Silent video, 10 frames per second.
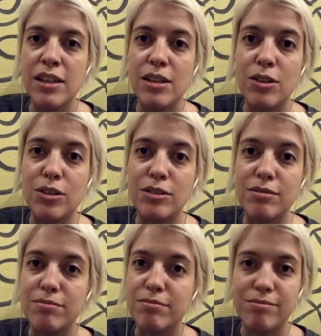
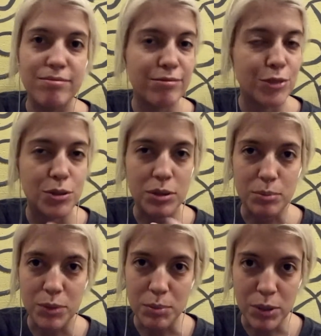on doing
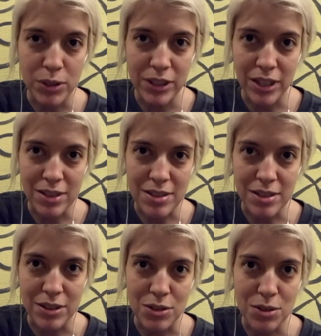the podcast that
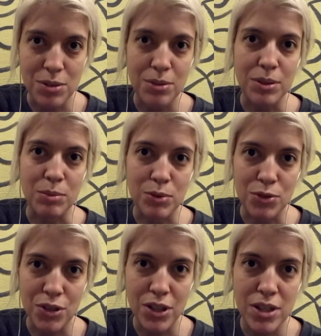I do in
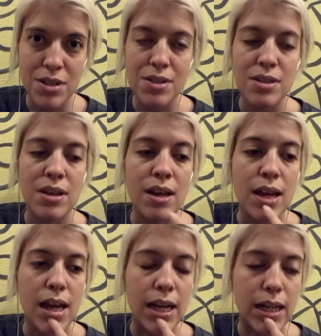Portuguese,
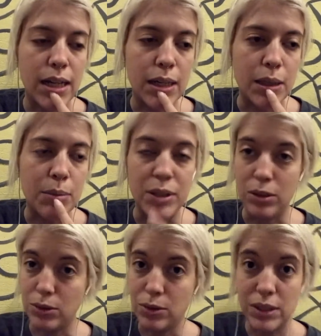and
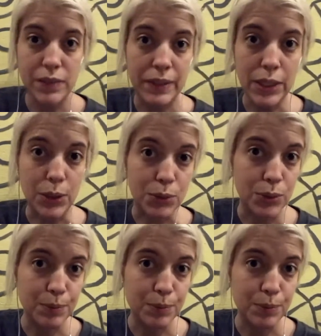also these videos.